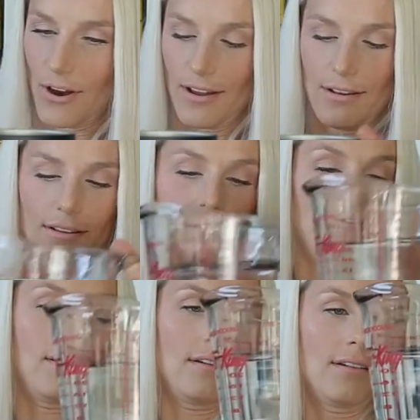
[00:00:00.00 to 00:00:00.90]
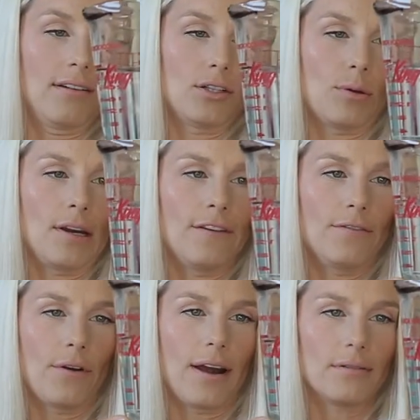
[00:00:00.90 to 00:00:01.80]
got
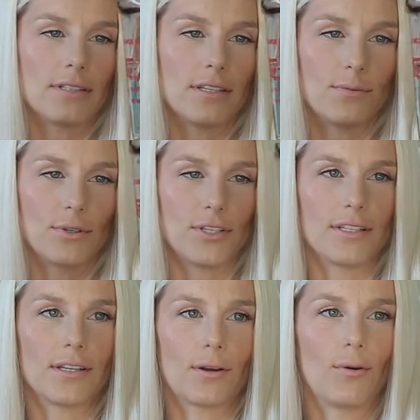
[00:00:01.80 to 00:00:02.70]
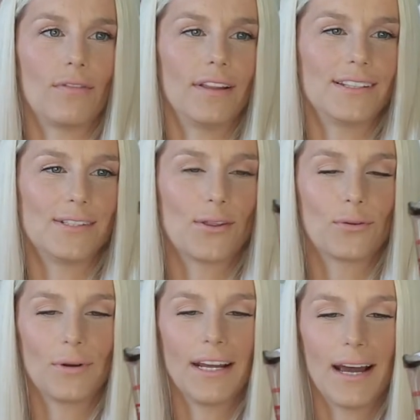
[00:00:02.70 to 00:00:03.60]
24 ounces, which is equivalent to
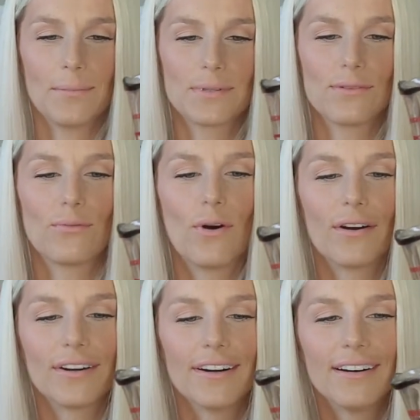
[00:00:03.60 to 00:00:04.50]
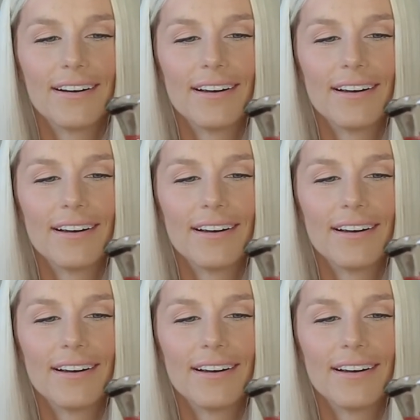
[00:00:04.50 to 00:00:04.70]
3 cups of water.